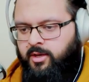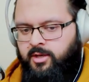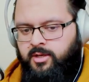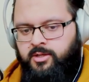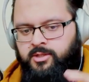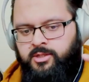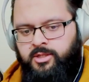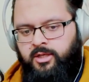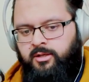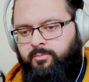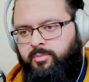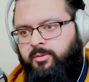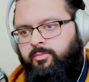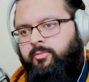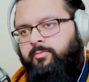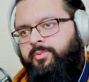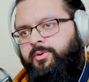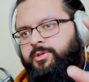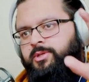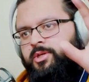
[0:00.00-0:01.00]
certain people
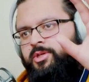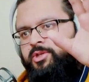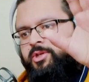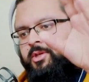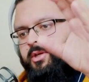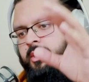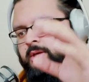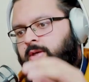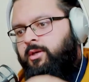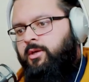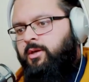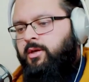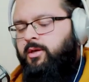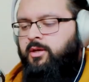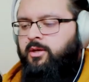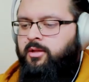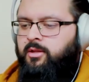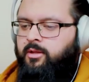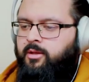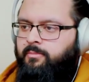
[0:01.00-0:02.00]
petitioning
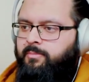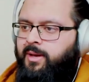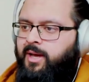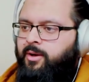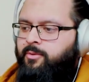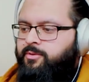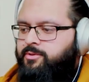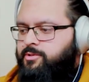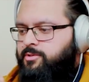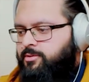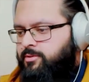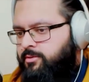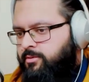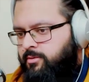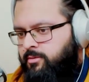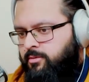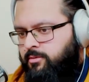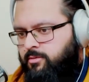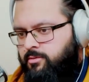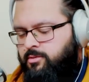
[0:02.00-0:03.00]
powers
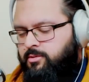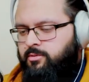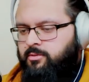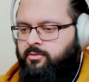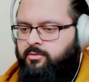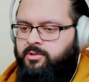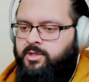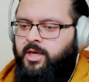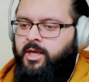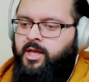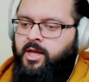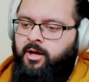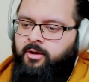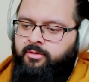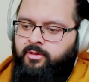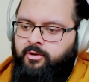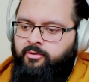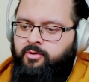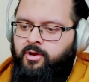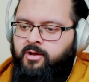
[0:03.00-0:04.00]
to take out
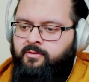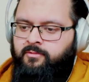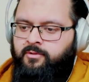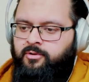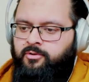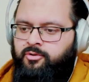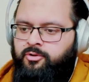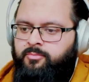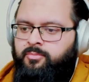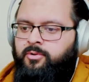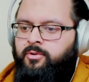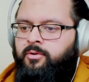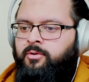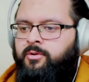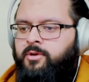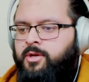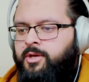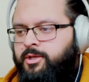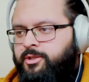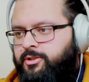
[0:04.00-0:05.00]
their rival group or
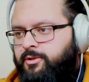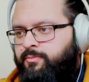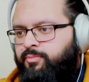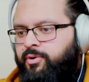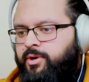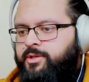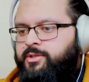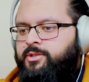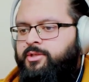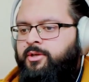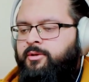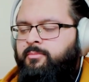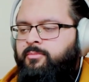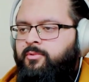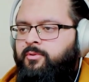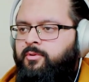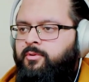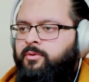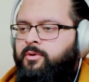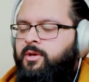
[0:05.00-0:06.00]
suppress them.
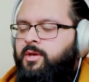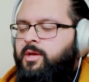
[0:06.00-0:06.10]
Or